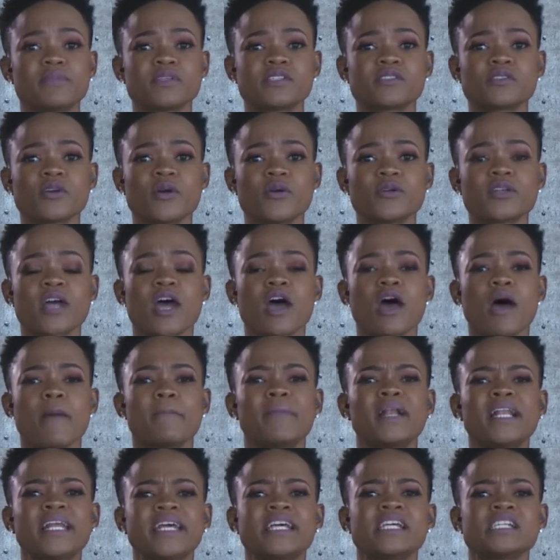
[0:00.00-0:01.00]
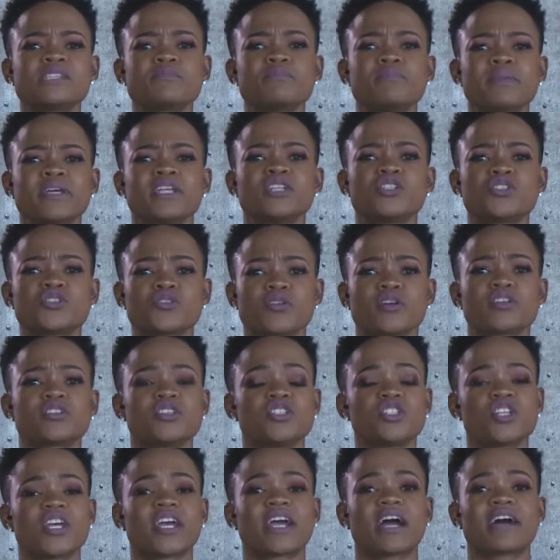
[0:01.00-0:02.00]
episode, please be sure
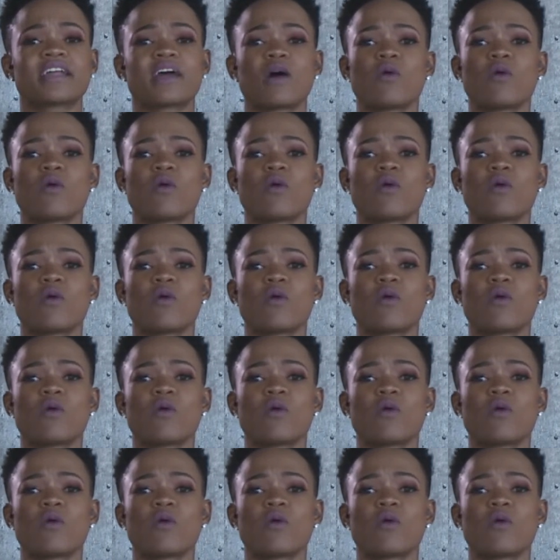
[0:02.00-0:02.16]
to check